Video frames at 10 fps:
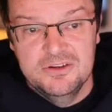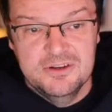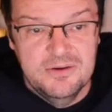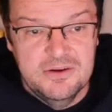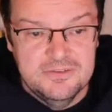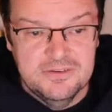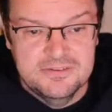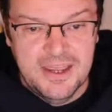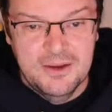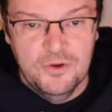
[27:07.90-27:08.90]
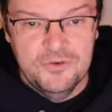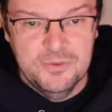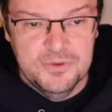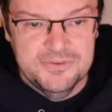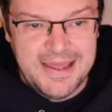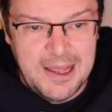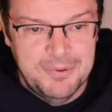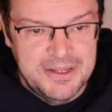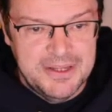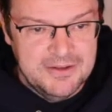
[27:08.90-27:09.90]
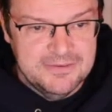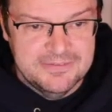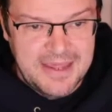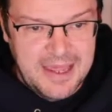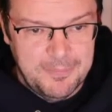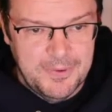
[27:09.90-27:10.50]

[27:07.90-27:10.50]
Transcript: doing is you're saying, what do you want to happen at each step?